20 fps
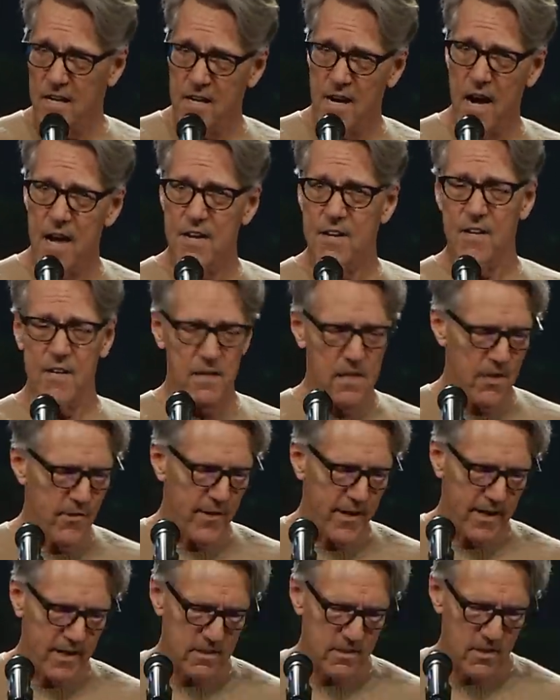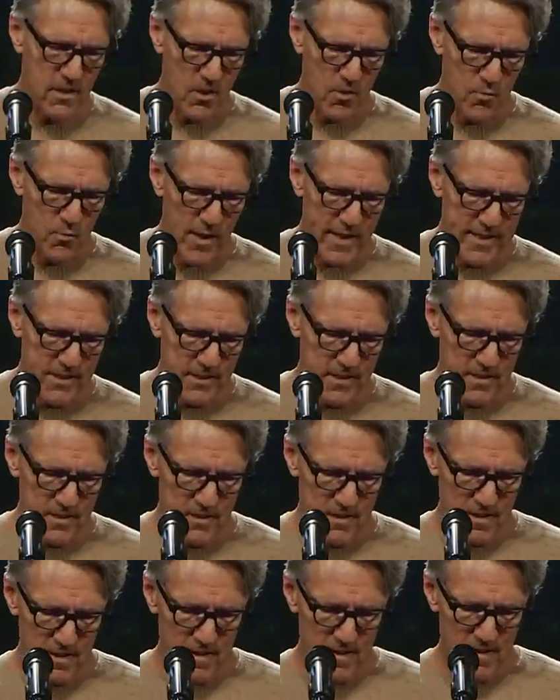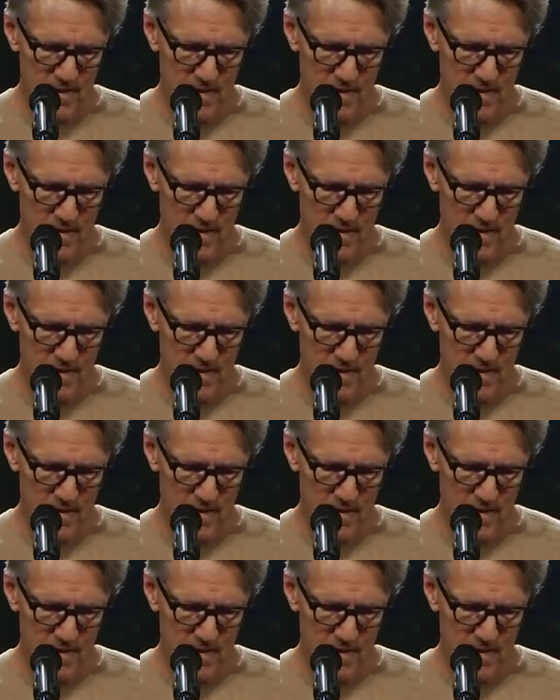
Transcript: God declaring us righteous.